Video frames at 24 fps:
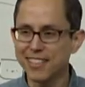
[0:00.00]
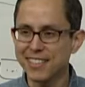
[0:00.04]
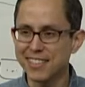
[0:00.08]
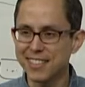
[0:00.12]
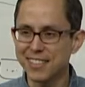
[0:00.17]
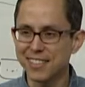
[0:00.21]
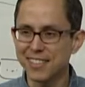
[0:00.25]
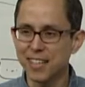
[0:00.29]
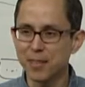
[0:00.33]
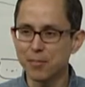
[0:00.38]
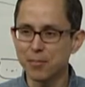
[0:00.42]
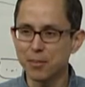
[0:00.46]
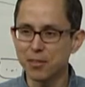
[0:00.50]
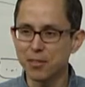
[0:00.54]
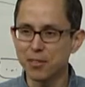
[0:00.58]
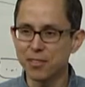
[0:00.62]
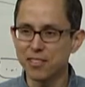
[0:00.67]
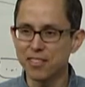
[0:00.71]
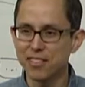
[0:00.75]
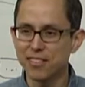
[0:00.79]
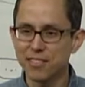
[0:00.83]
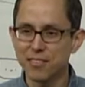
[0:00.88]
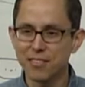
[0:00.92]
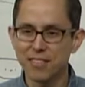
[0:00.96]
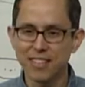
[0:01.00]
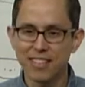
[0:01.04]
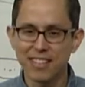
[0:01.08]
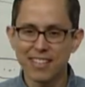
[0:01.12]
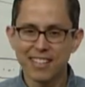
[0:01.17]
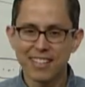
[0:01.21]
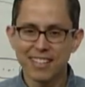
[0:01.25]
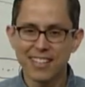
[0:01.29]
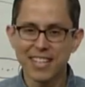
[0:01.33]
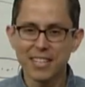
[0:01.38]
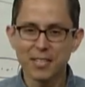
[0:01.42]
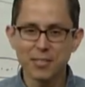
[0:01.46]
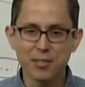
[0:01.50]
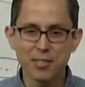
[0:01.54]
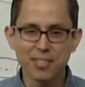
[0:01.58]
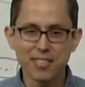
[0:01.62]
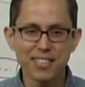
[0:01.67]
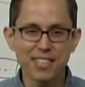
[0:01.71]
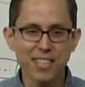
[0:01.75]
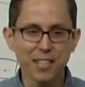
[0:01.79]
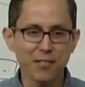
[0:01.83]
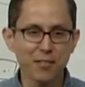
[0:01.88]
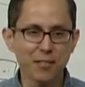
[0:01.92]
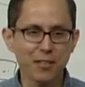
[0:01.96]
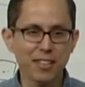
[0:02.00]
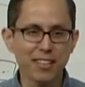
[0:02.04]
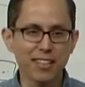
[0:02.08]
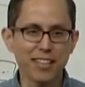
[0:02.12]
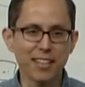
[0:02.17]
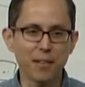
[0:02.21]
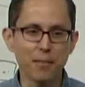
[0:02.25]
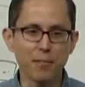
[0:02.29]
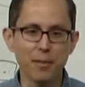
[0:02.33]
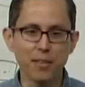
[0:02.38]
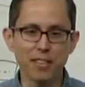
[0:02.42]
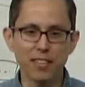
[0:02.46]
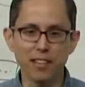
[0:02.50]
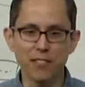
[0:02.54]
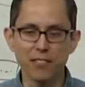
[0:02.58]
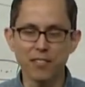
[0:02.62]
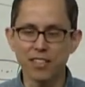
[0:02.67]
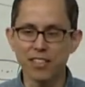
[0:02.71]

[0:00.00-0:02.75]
It's a lot more interesting if you can get a bit of